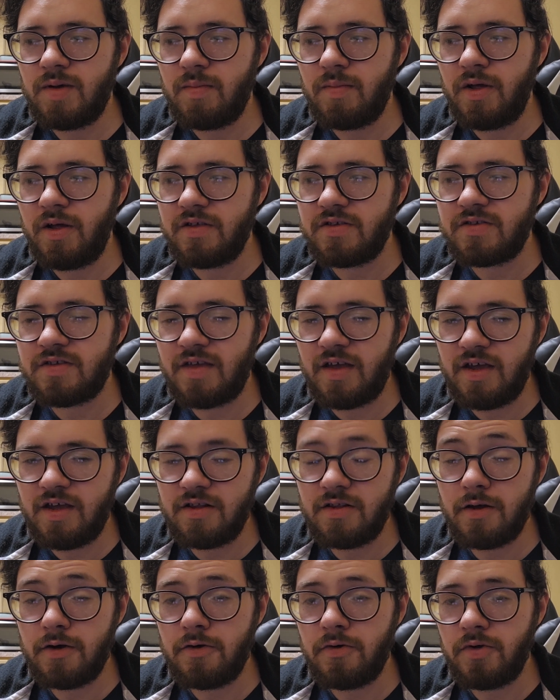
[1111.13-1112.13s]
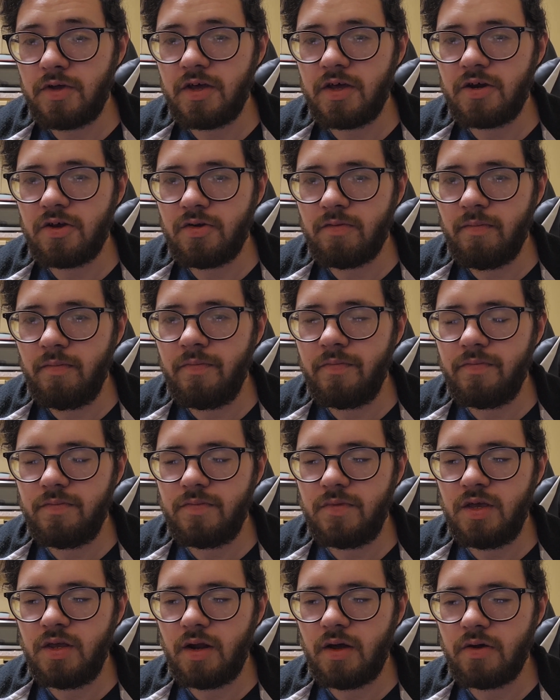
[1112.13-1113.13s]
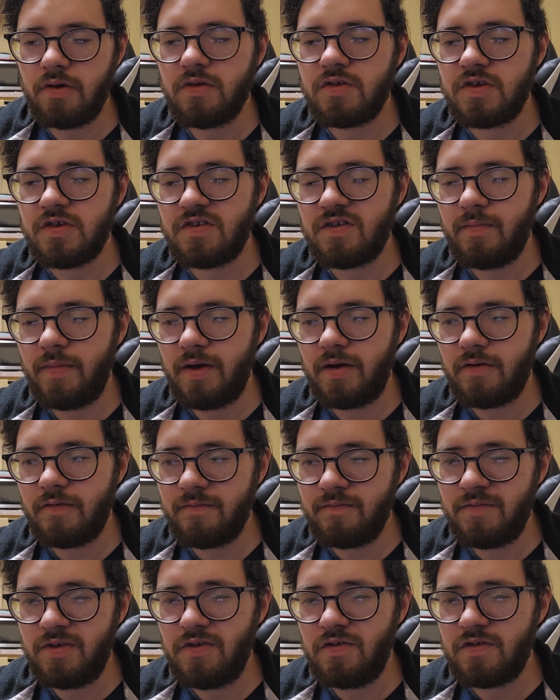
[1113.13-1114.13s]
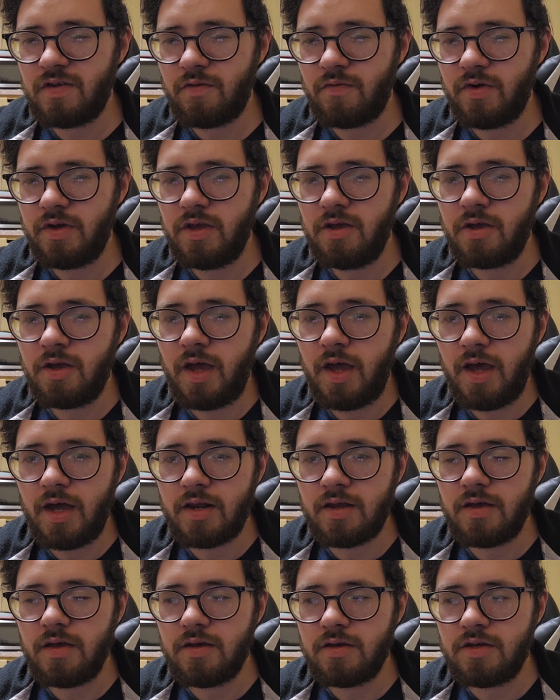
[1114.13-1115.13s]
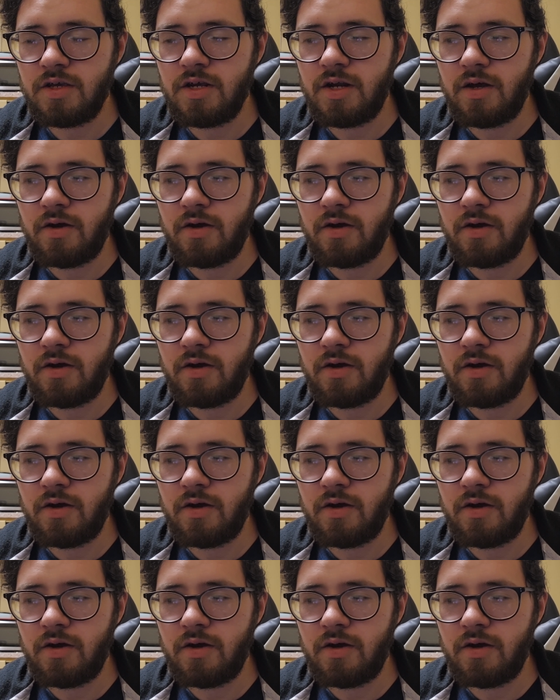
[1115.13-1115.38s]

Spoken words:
not saying don't get them, it's just about using what you can get,